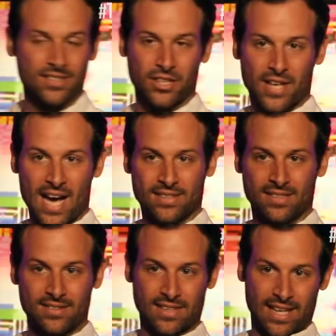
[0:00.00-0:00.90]
So you guys,
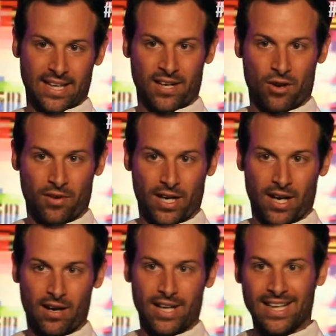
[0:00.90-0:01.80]
this is Ian over
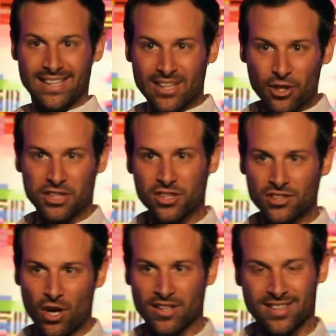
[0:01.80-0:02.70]
here. Ian literally
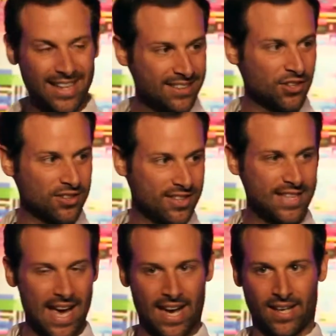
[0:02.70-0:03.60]
just started as an intern
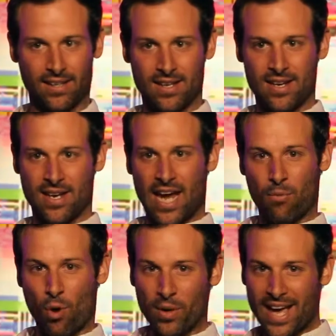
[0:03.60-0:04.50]
today.
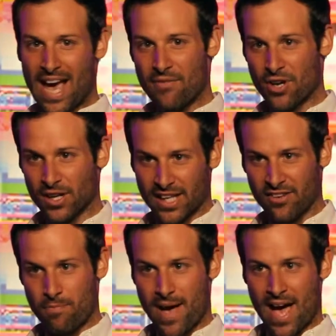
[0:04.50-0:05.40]
And what we have in our
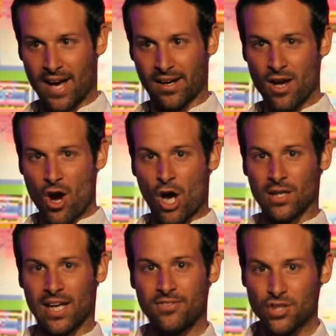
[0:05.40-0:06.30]
gift bag
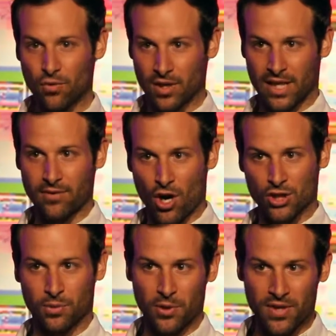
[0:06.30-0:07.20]
are leftover gift
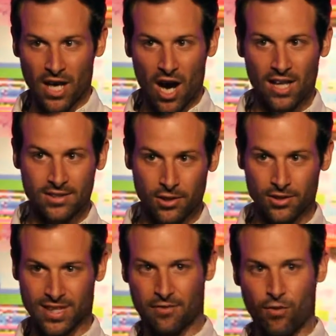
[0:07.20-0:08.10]
cards. We were in the
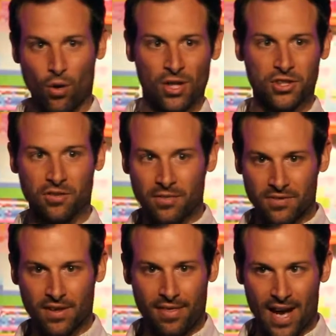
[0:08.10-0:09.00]
Oscars, like
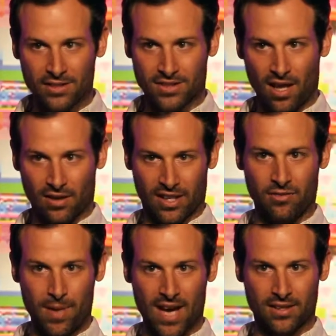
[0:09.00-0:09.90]
$450,000
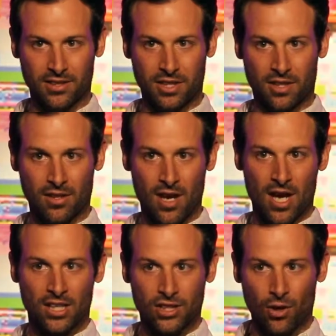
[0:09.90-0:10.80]
gift bag this year.
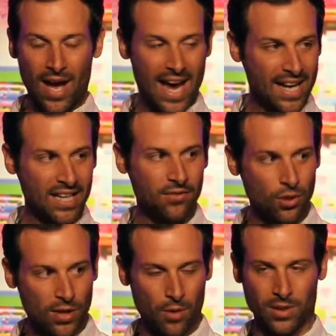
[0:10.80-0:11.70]
So any of
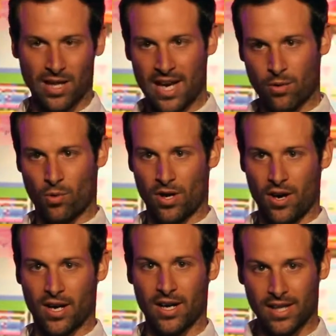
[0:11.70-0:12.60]
you that would like
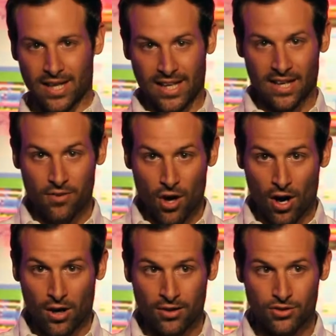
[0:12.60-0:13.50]
one, you're going to get a gift
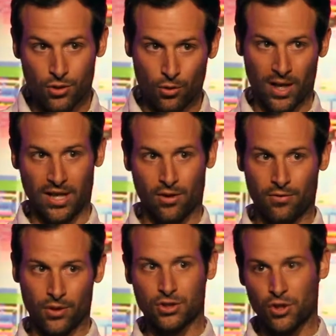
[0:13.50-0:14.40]
card to create your
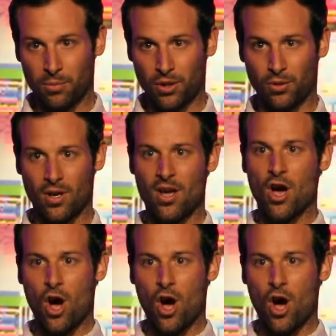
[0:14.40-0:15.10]
first tribute